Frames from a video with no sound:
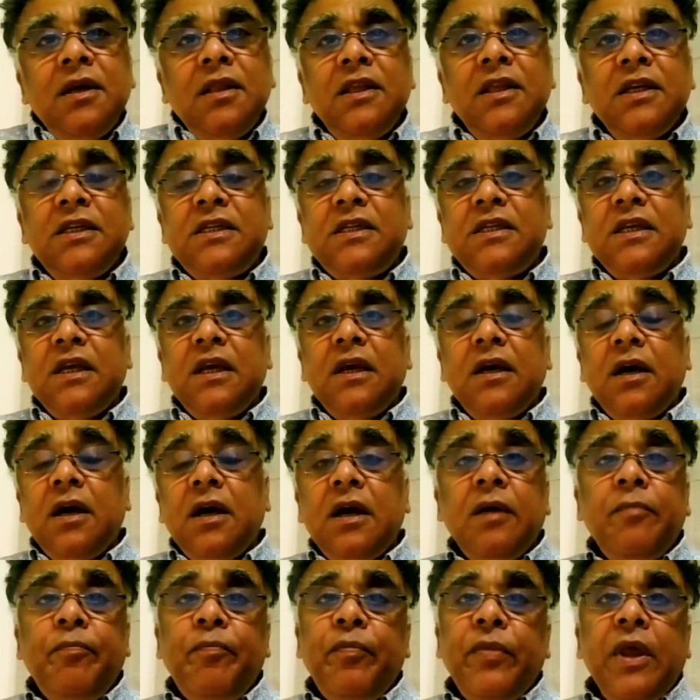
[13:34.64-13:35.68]
these
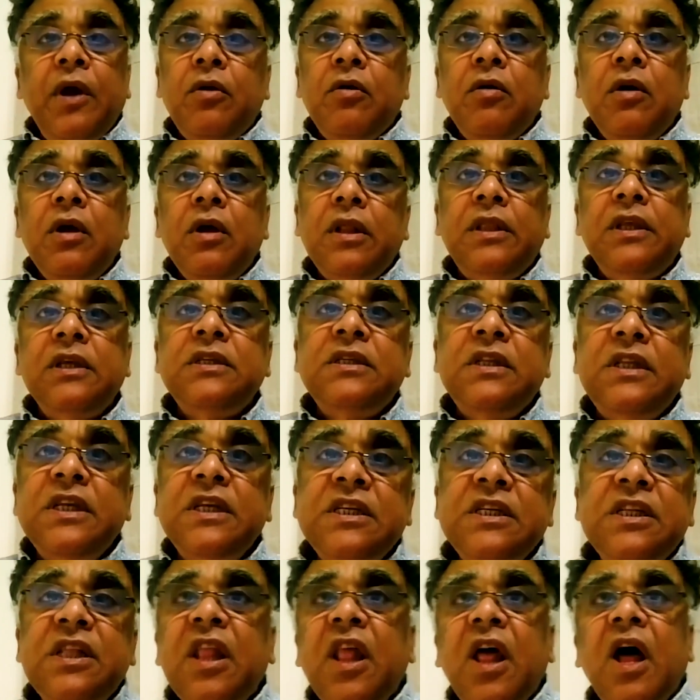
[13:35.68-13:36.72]

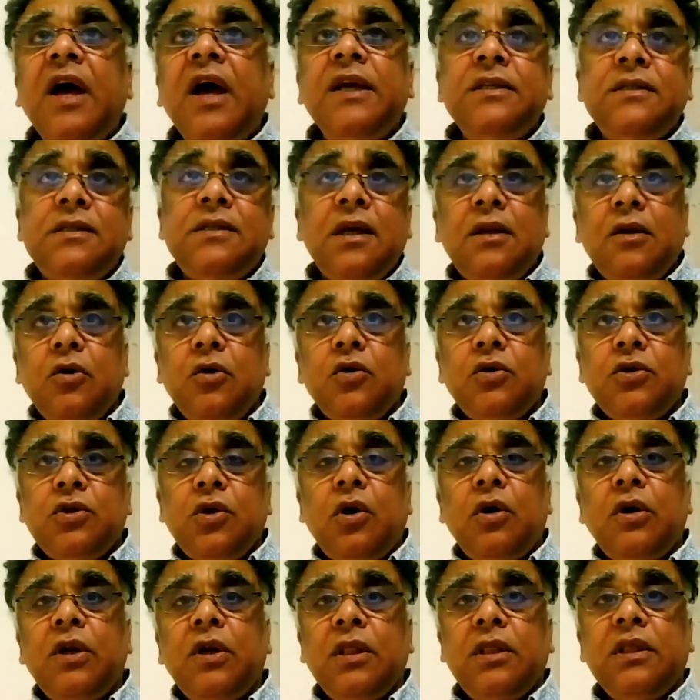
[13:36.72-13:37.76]
lies that goes
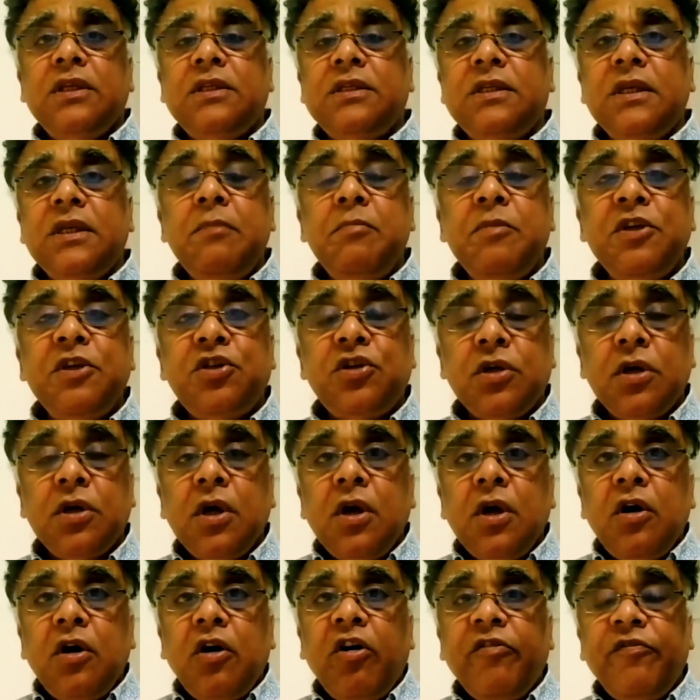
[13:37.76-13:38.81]
on and this image
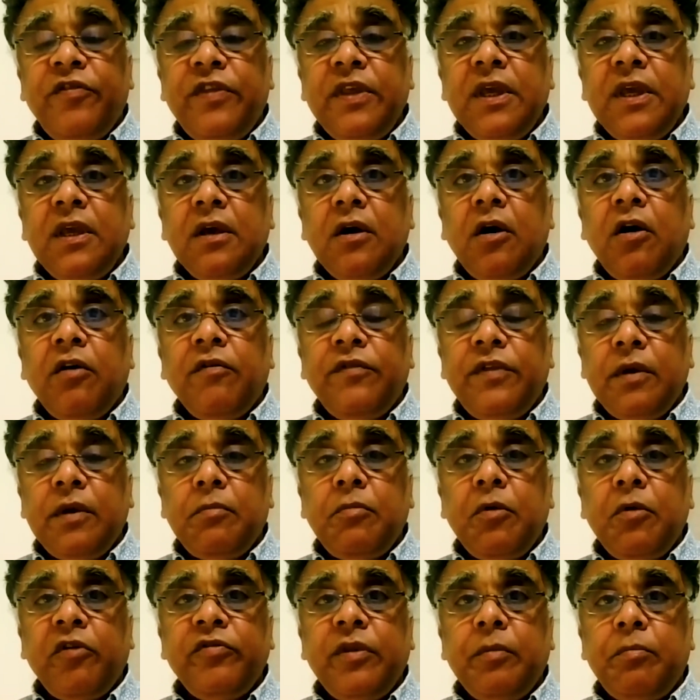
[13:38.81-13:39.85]
of
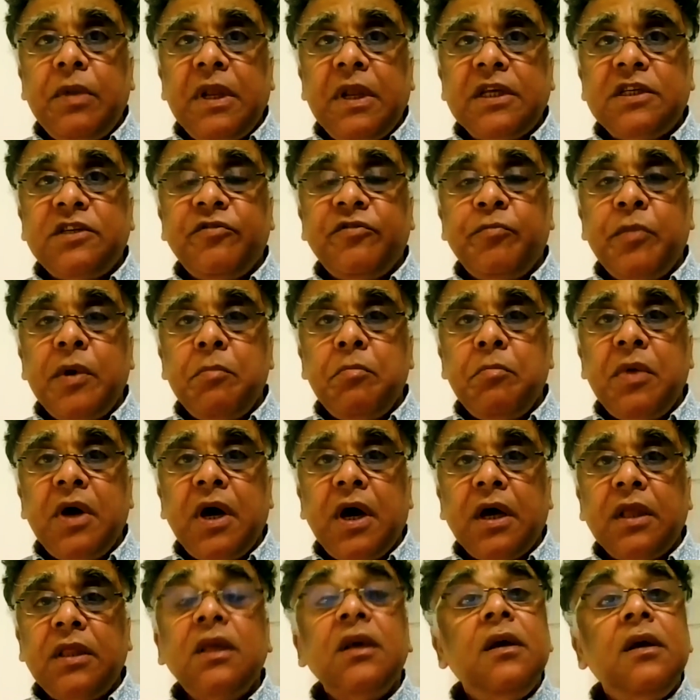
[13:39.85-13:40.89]
the place of my
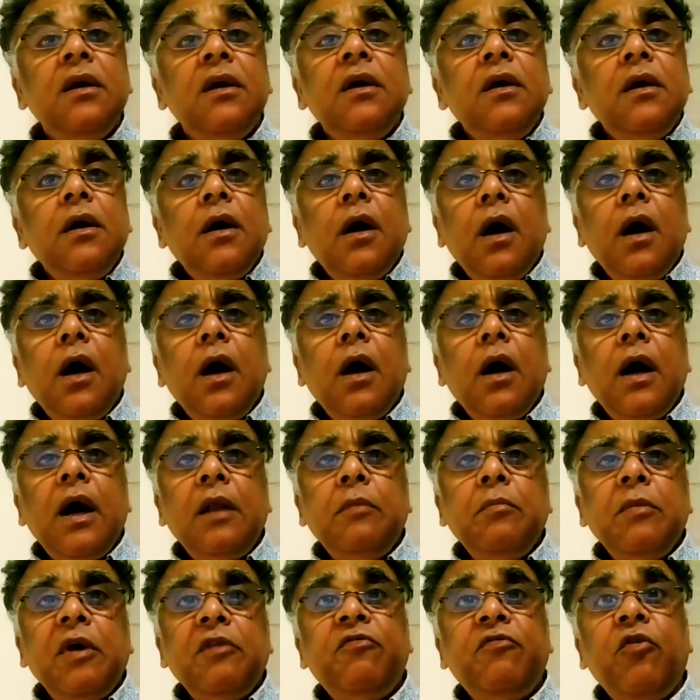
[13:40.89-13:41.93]
birth
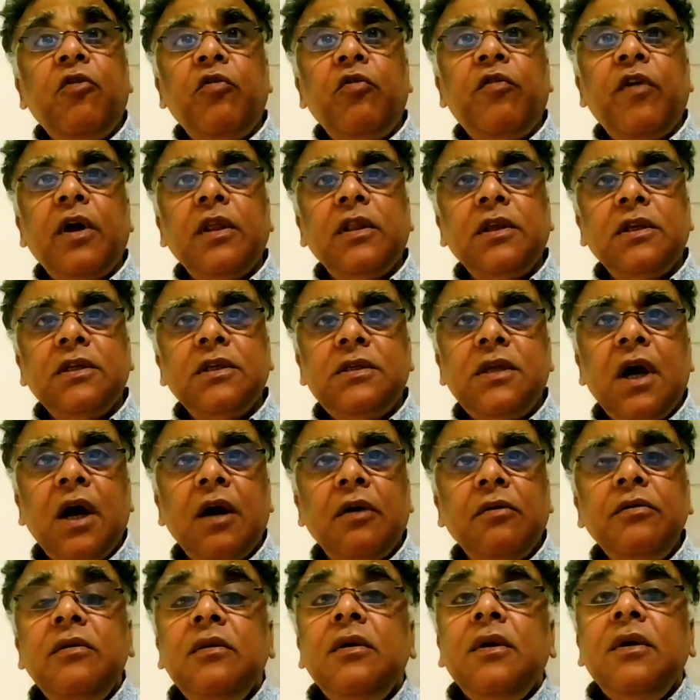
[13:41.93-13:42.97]
and my forefather's
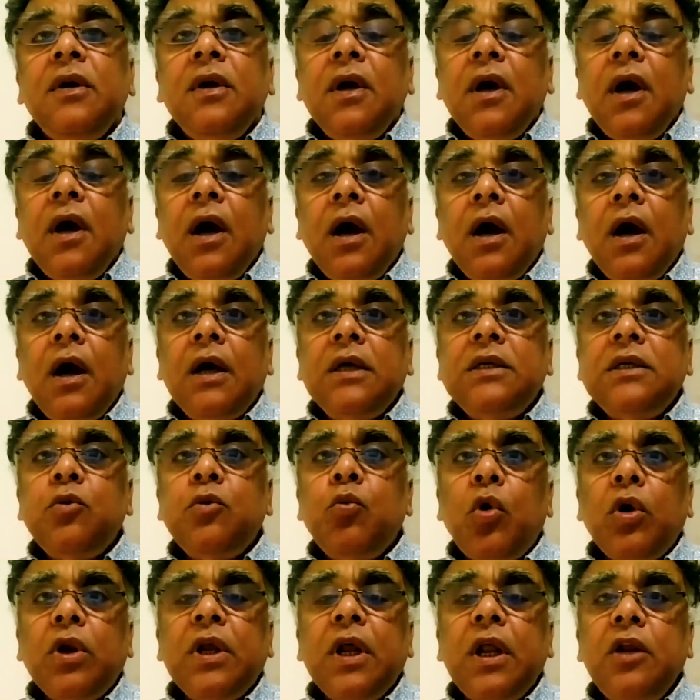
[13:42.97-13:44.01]
town. I said,
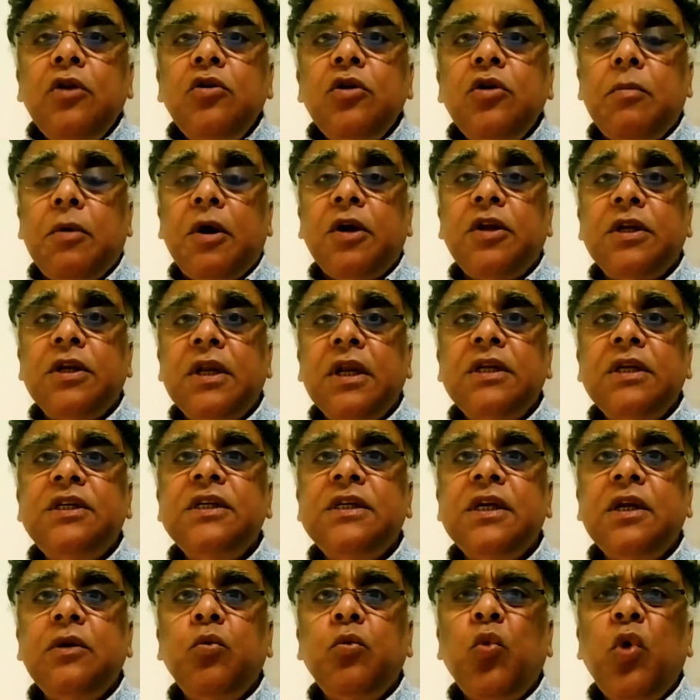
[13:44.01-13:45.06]
what can I do about it? And she
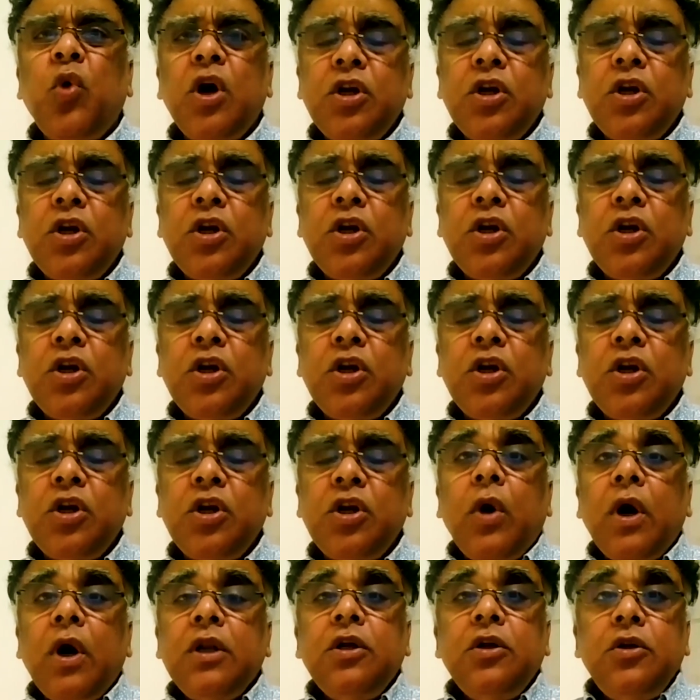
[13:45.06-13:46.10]
said,
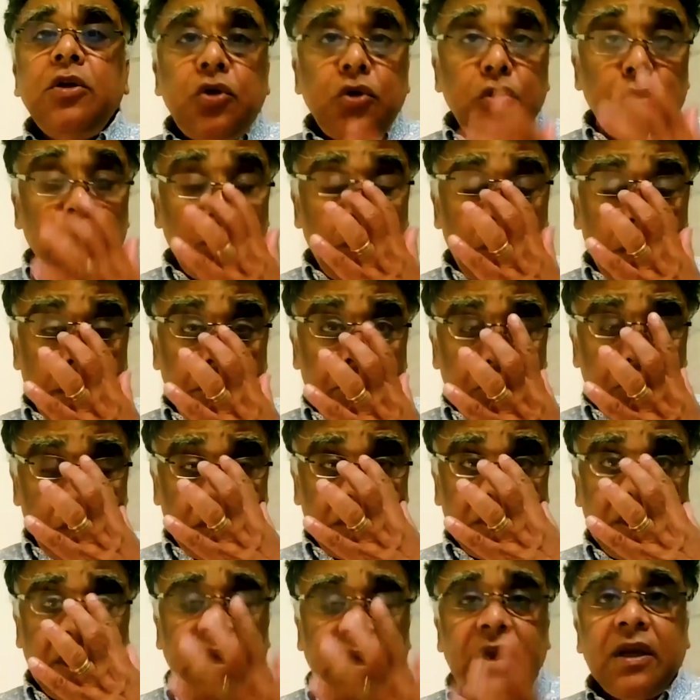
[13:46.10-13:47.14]
why don't you approach
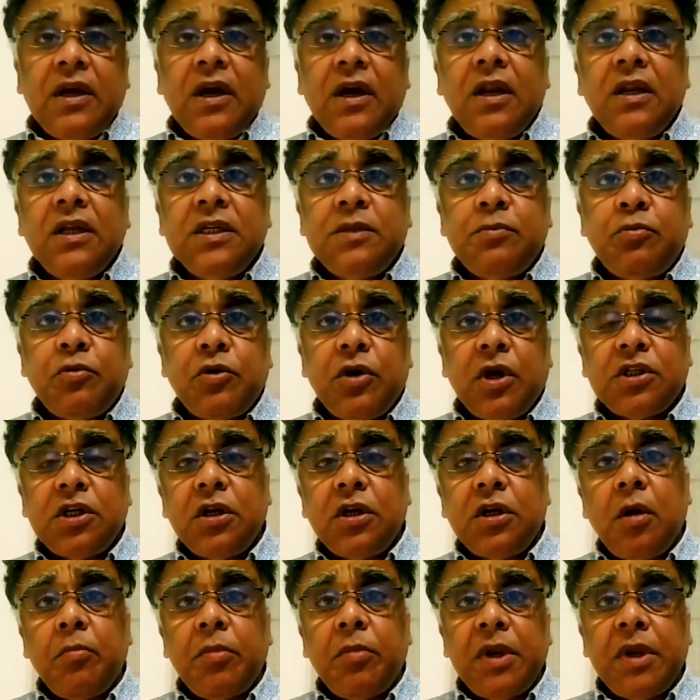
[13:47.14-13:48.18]
Tariq Ali's
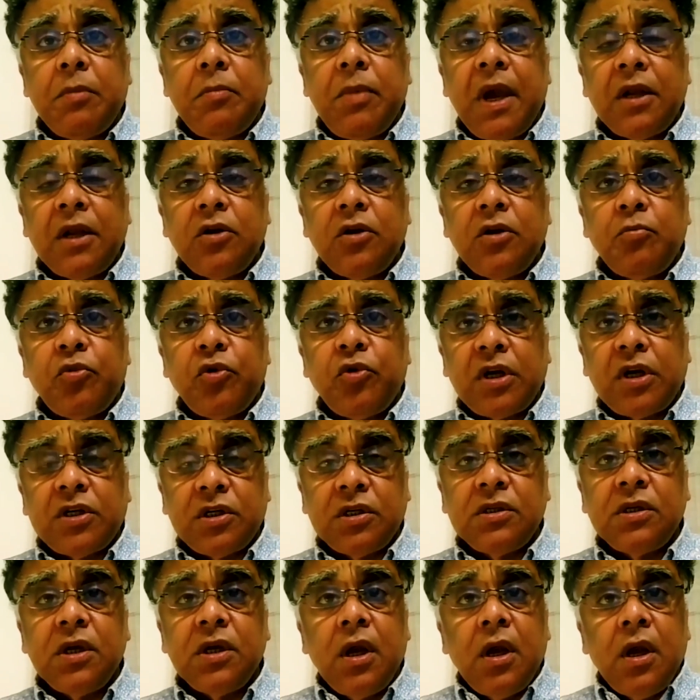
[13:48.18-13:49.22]
production company, Bangdun
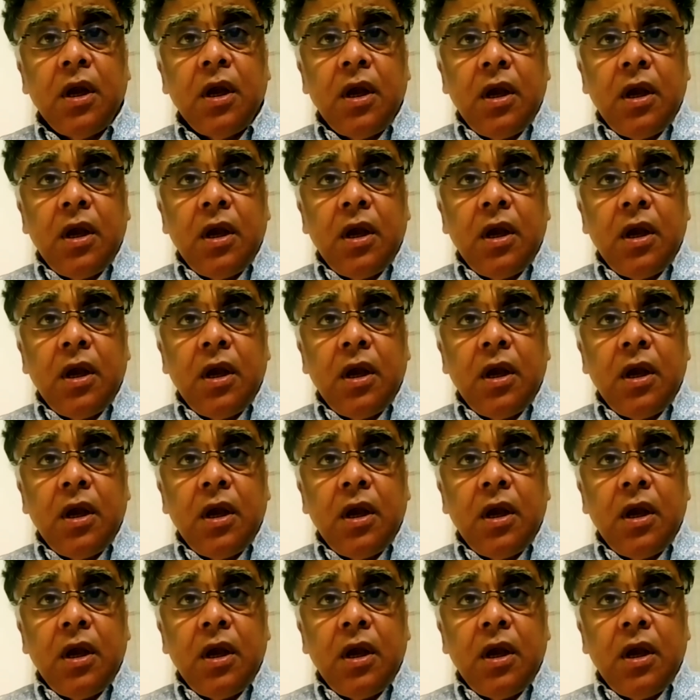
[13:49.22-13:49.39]
Productions?